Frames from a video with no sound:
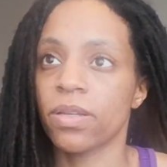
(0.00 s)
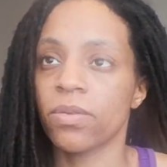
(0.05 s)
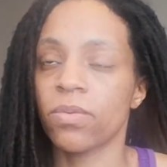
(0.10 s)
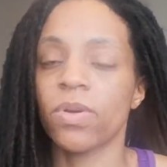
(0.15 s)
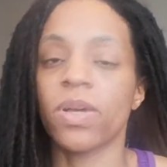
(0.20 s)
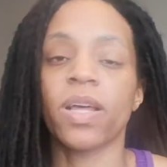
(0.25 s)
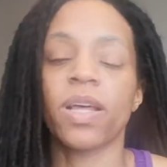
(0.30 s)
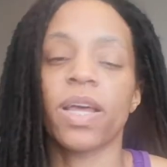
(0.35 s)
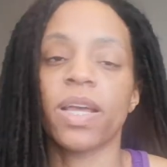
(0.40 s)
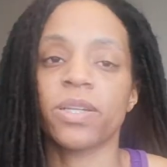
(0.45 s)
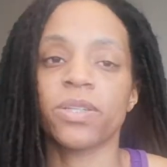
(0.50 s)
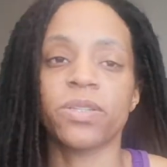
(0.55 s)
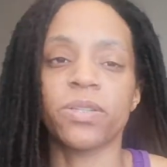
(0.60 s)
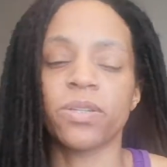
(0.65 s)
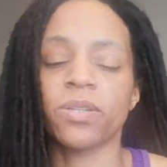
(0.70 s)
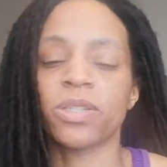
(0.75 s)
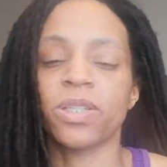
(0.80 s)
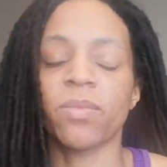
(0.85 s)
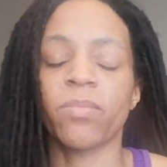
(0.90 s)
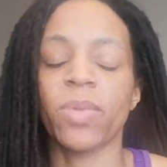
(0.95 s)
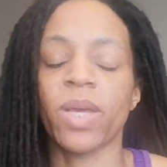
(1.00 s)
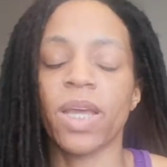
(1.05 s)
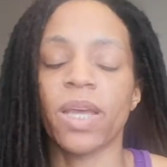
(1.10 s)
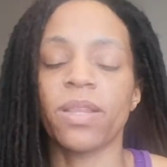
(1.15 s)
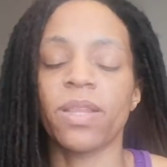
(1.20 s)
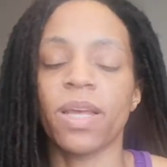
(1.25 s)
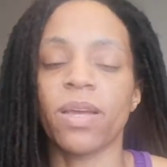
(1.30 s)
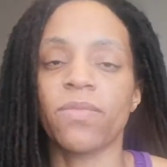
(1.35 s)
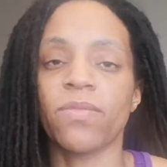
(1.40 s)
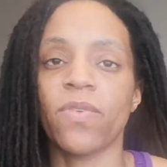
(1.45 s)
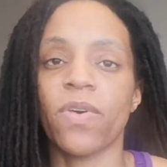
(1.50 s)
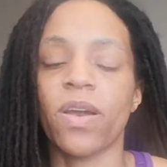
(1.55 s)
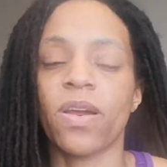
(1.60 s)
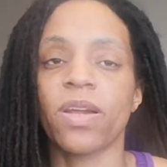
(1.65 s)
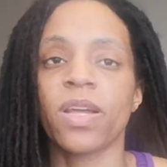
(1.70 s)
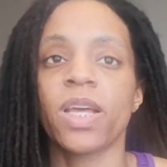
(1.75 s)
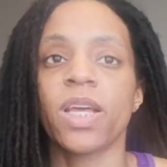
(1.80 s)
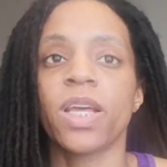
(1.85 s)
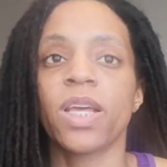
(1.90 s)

Well, I shouldn't jump ahead that far.